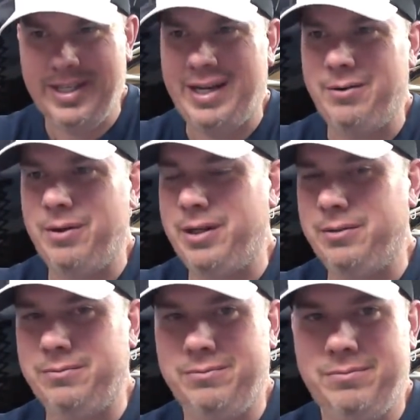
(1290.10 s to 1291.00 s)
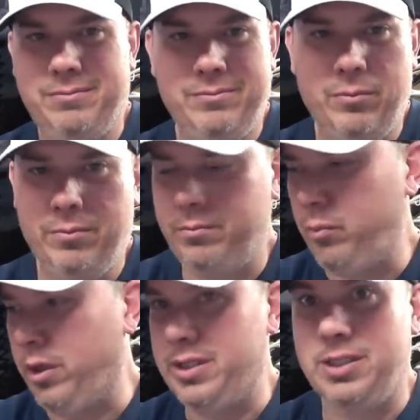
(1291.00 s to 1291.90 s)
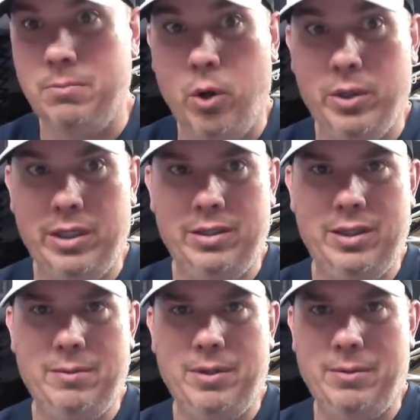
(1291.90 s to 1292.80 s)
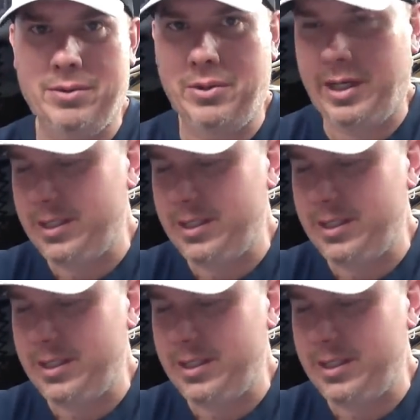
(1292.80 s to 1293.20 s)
I don't want to smoke anything, but I was going to